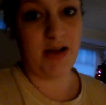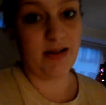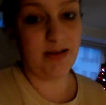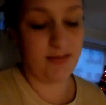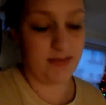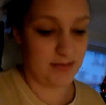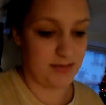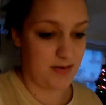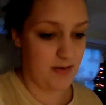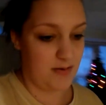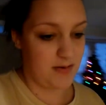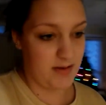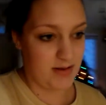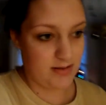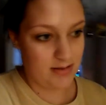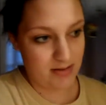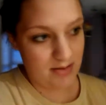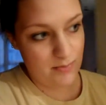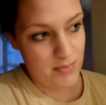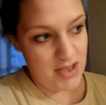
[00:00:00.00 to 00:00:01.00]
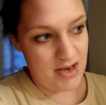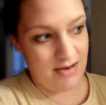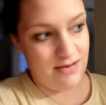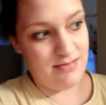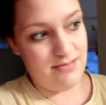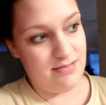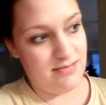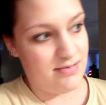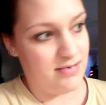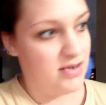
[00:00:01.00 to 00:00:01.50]
one's going in the
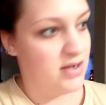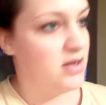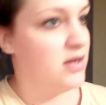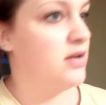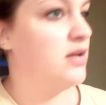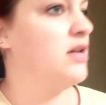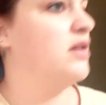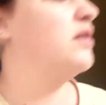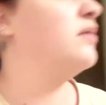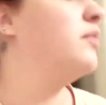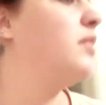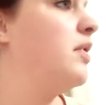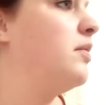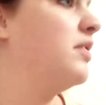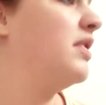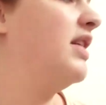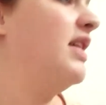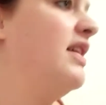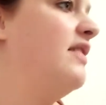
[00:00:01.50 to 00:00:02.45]
bin. I'm going